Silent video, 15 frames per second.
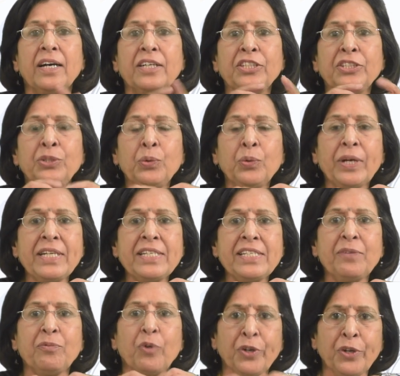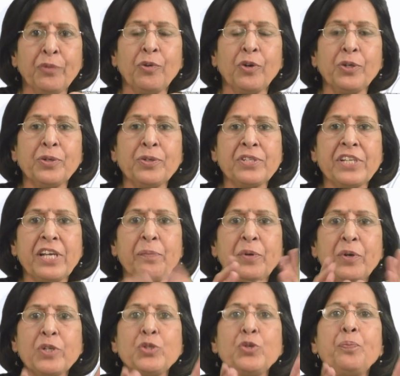you can say what you want to say
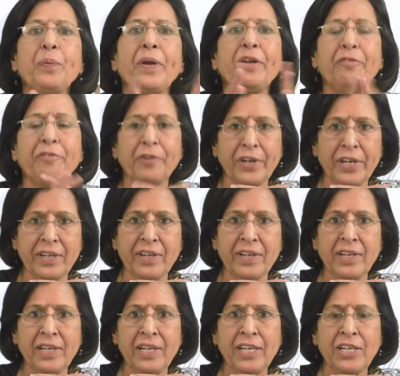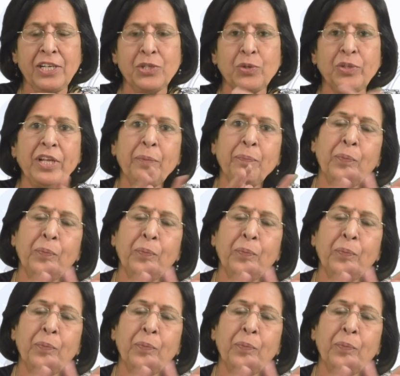because you paid for it. So there are